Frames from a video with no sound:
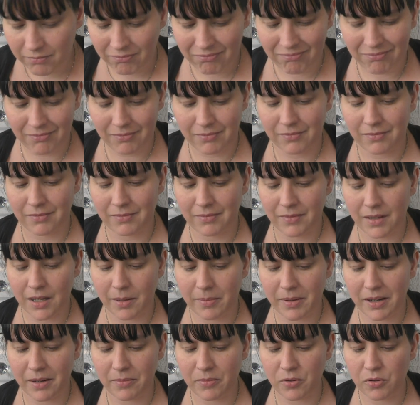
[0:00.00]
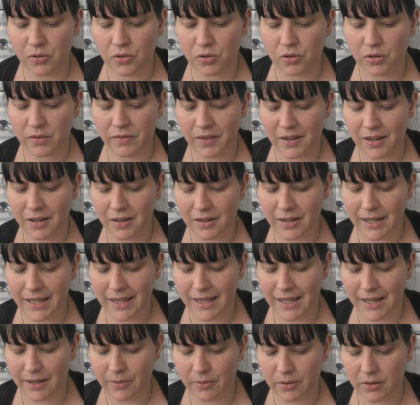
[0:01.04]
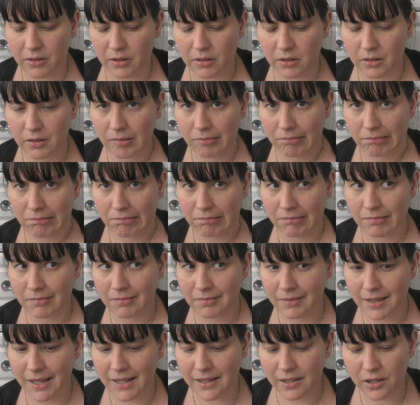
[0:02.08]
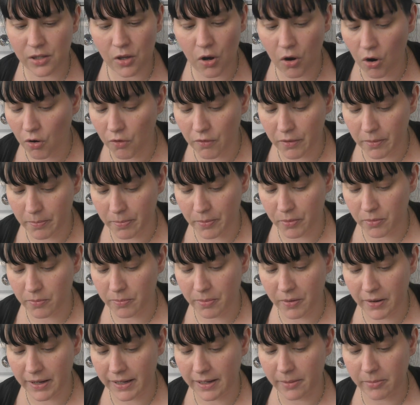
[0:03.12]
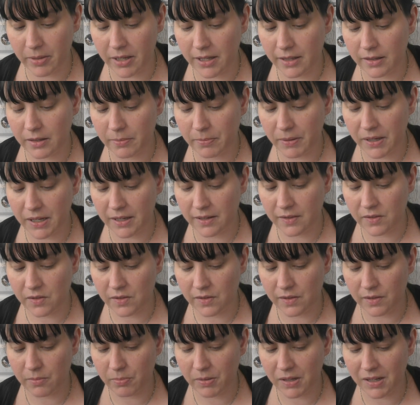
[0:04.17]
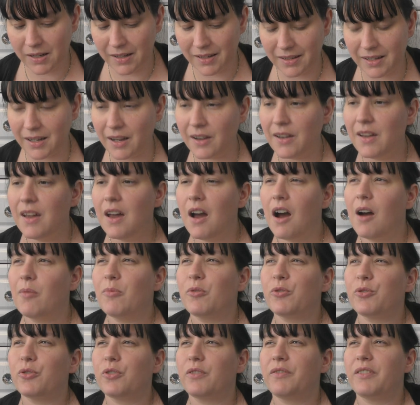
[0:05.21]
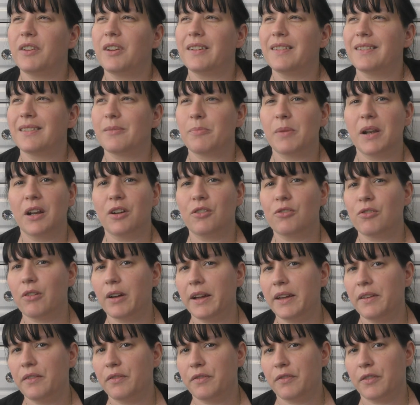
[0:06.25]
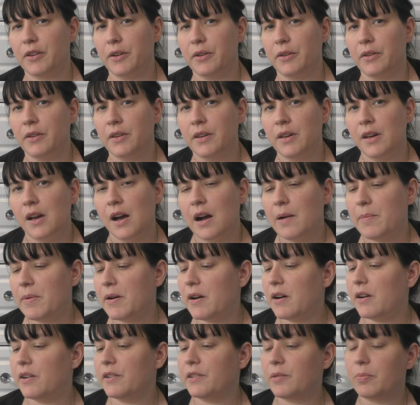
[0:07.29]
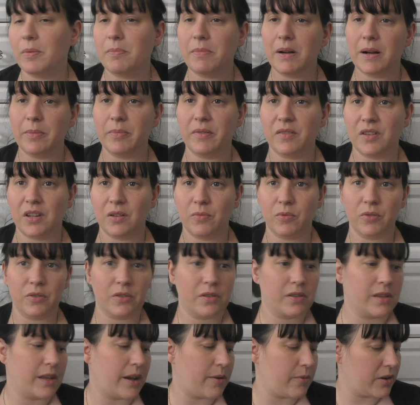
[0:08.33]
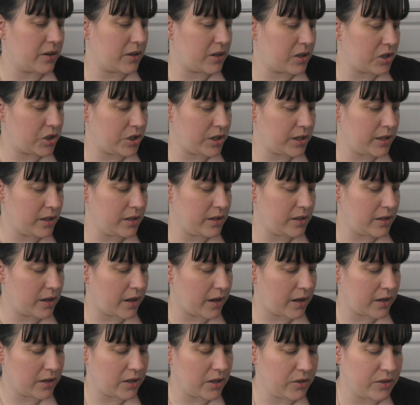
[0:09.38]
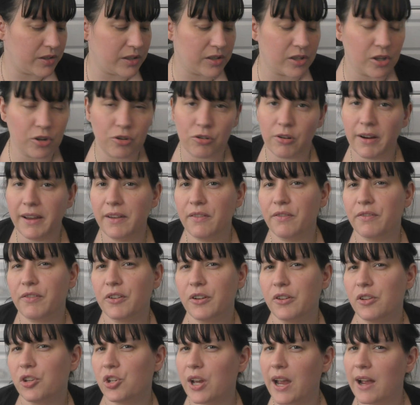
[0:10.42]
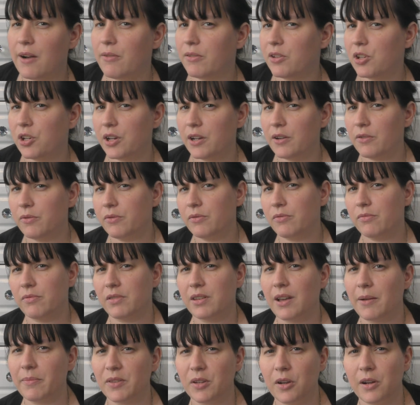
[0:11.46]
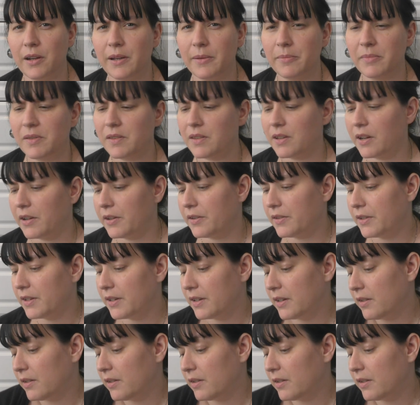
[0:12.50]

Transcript: hmm. I mean, I'm not sure if I like that one. It's not horrible by any means, but it's just a bit, I don't know. I'm not sure if I like the smell of grapefruit. I might ask my mum if she wants that one because she uh, uses a grapefruit shower gel sometimes. So